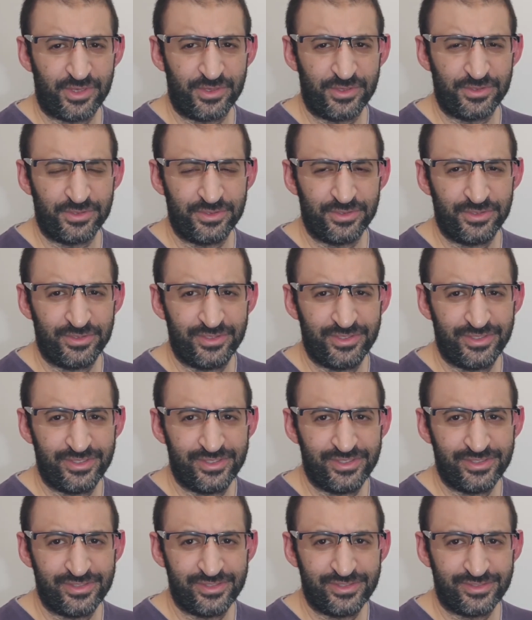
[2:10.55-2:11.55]
So
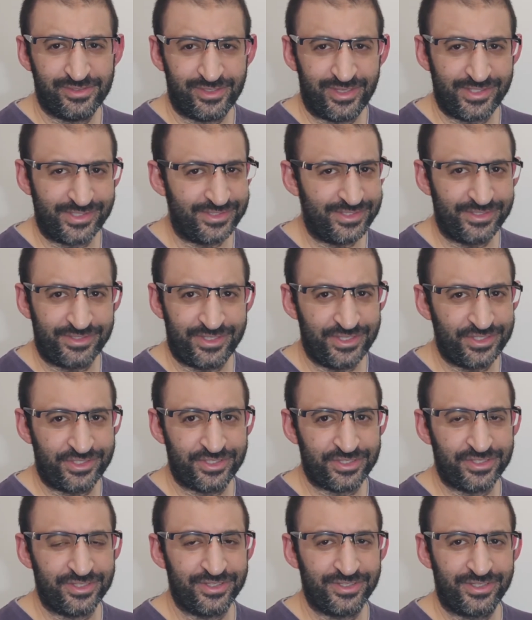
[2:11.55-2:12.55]
ask
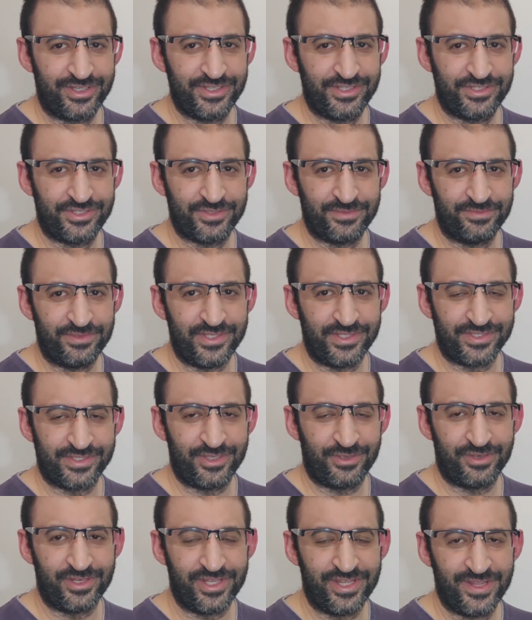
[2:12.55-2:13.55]
this question
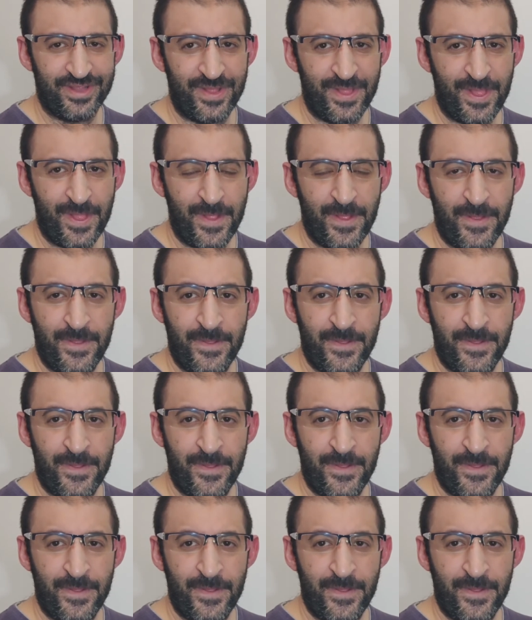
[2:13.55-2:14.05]
please, sorry.